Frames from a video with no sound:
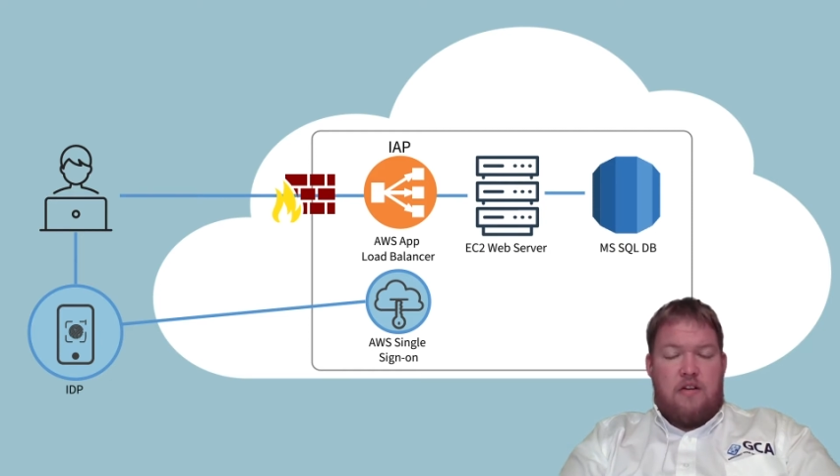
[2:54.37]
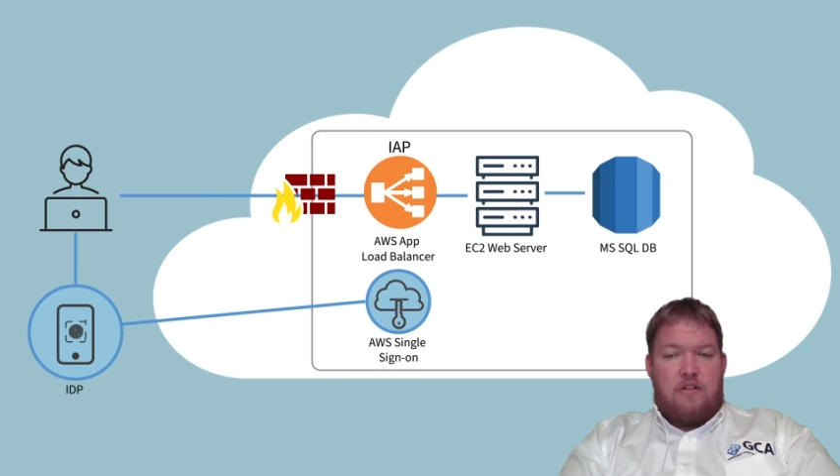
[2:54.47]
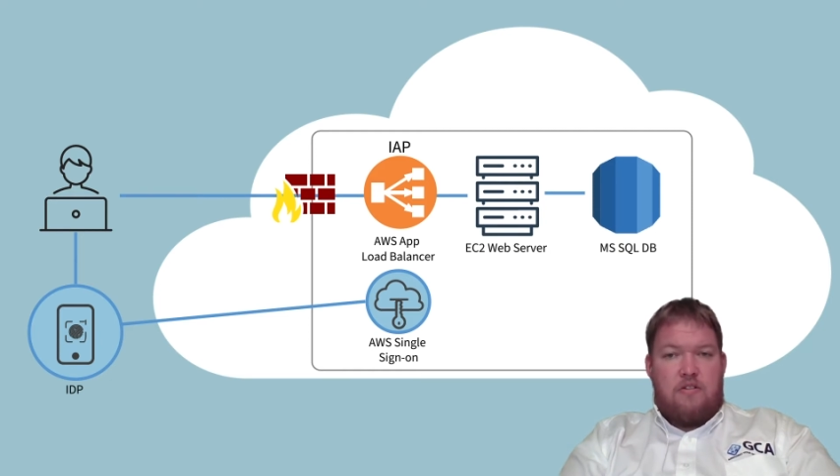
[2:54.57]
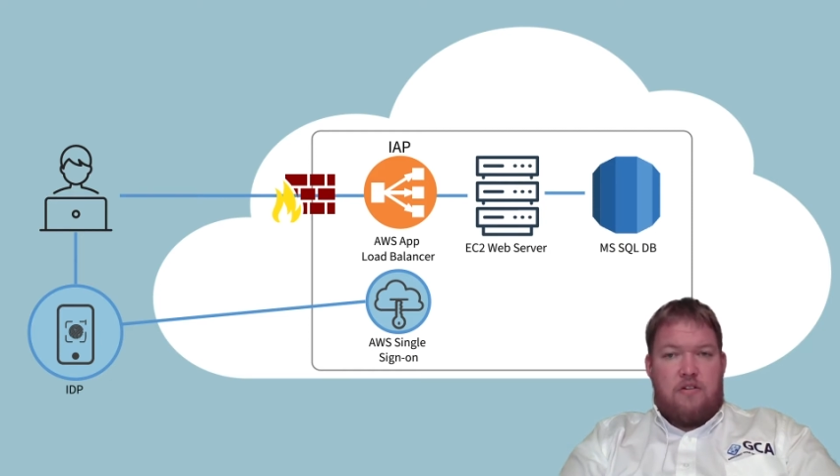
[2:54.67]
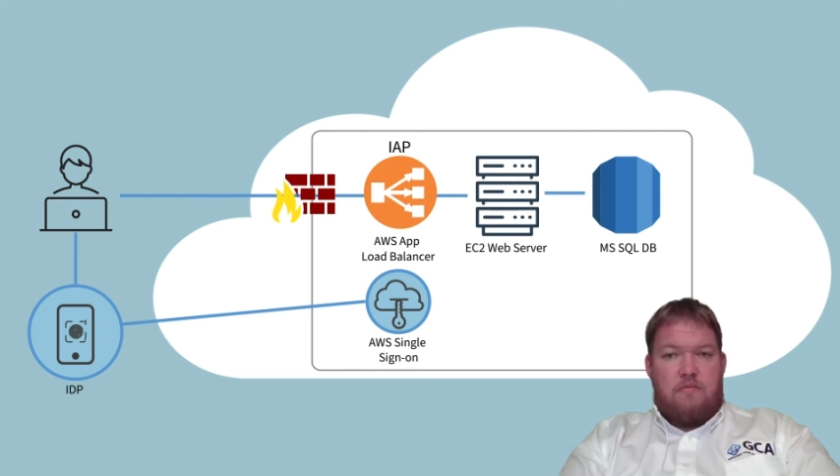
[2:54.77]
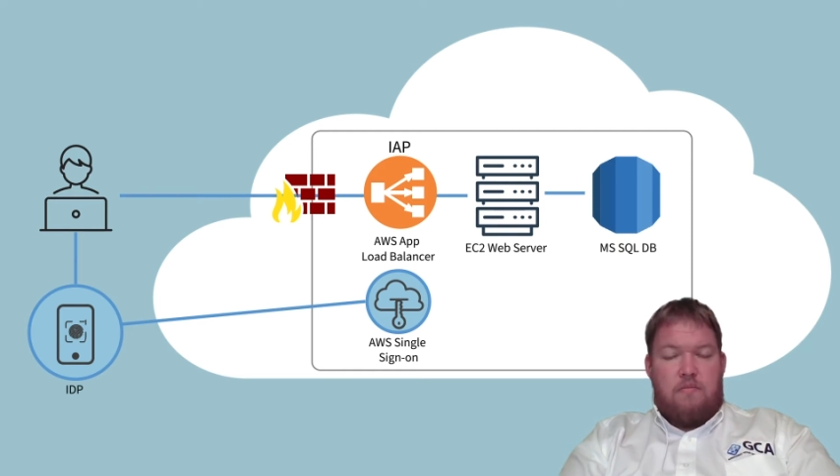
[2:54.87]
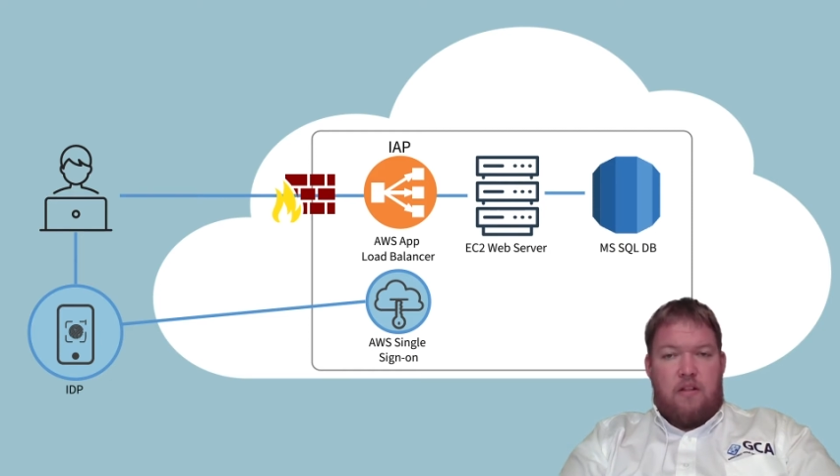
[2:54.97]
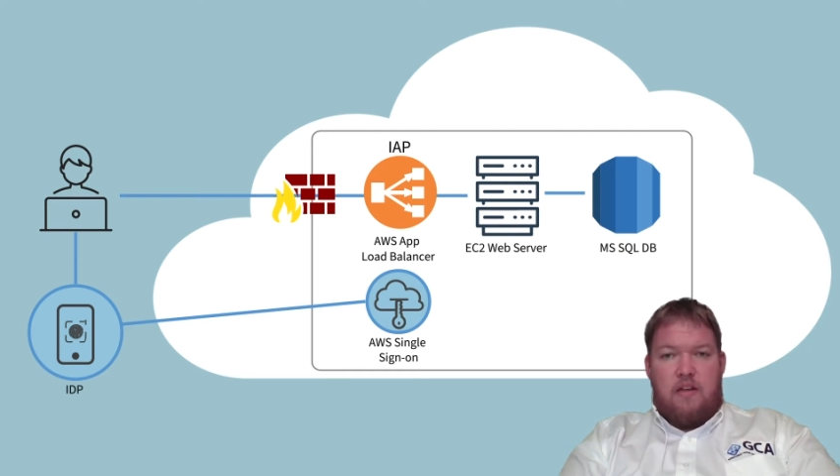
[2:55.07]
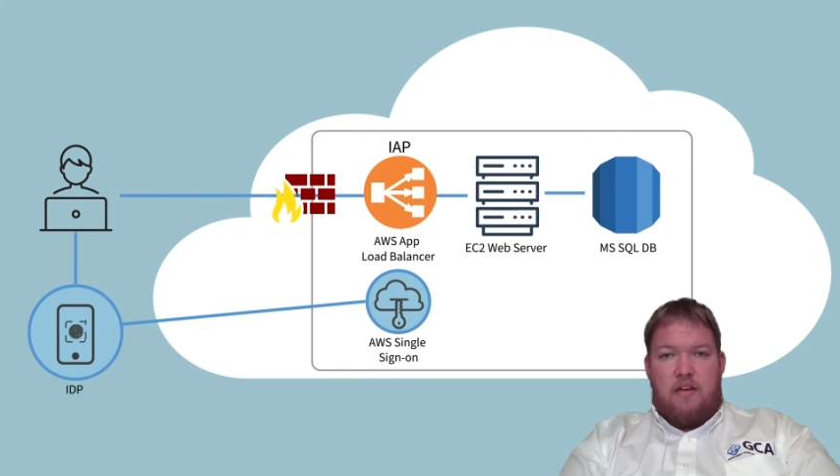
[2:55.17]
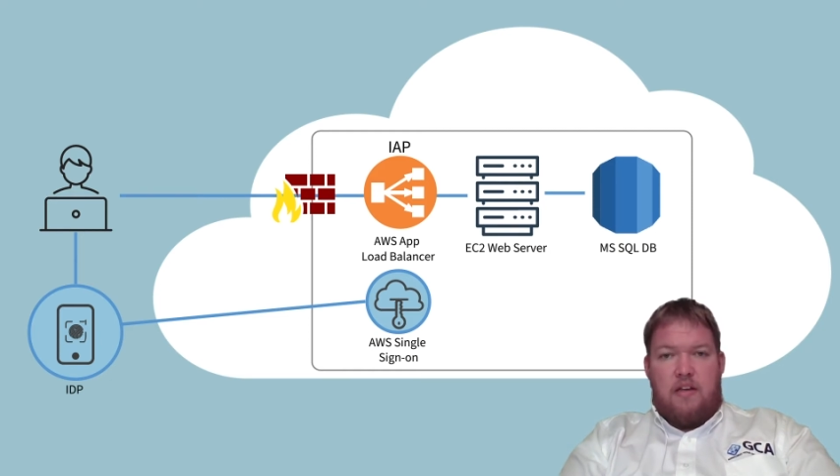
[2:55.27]
and there's a
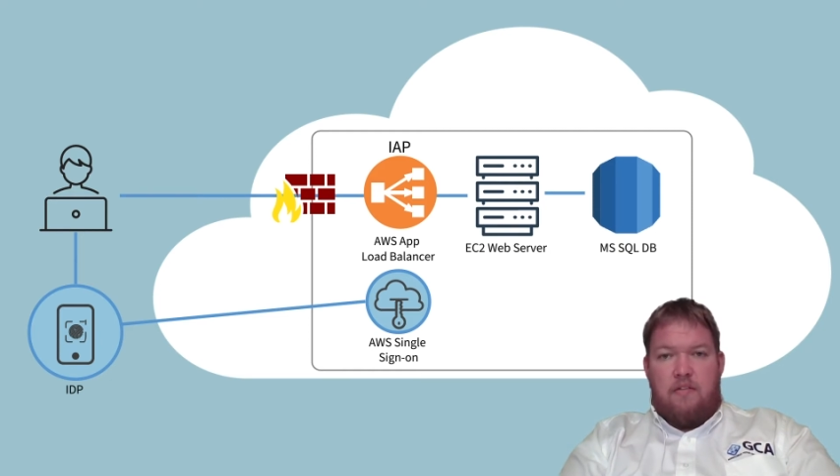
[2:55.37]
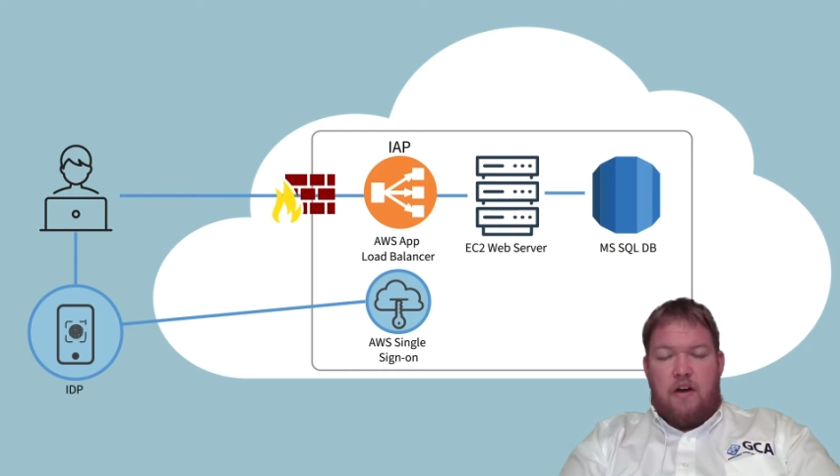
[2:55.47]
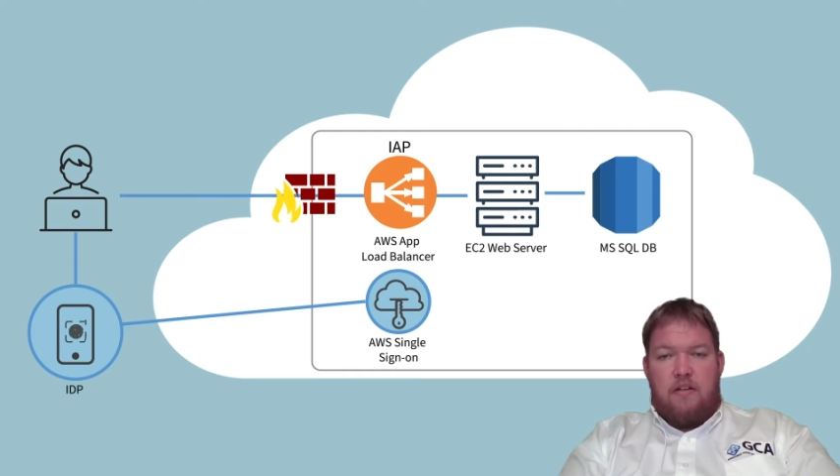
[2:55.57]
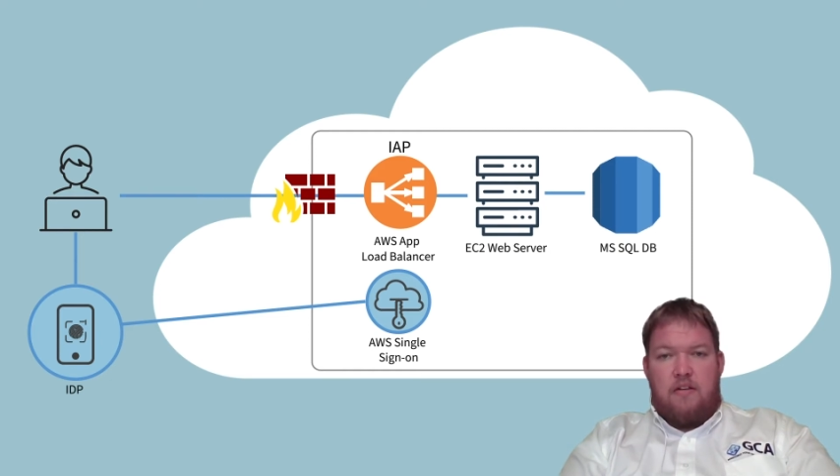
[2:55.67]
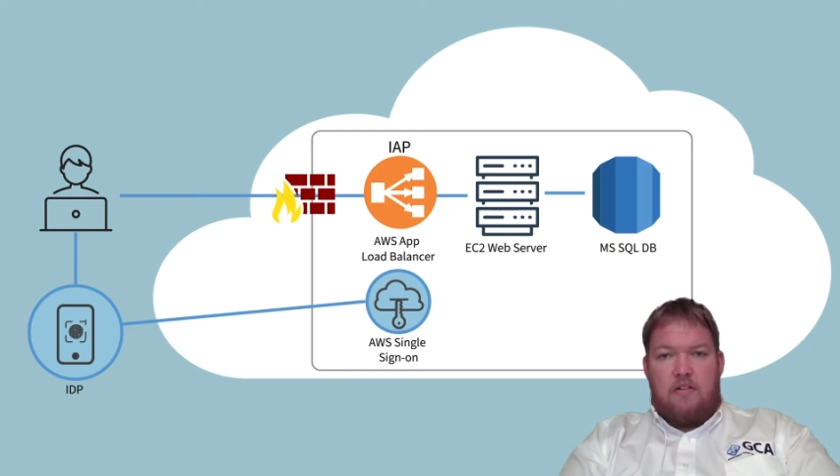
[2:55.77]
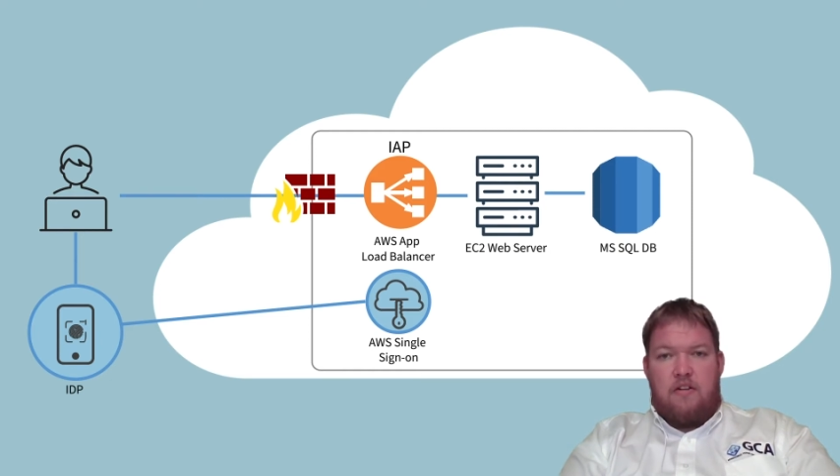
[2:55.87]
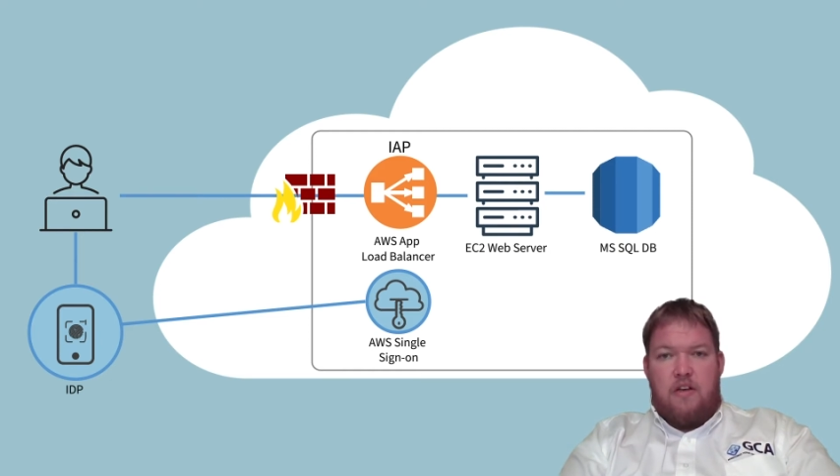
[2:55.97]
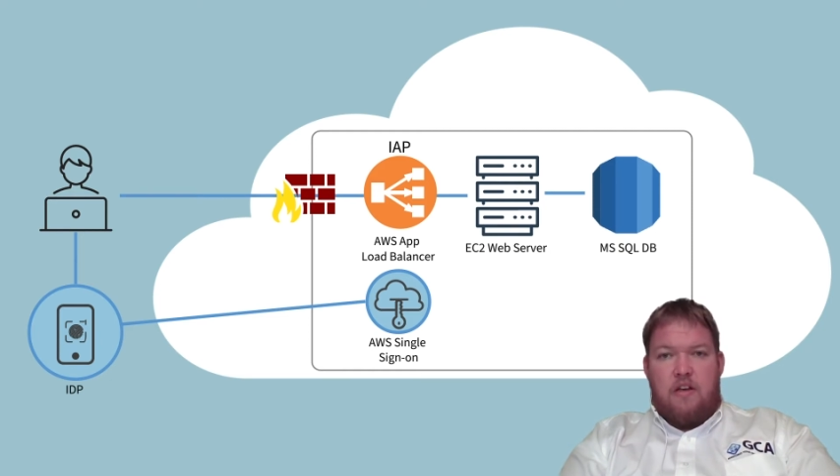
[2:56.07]
litany of others.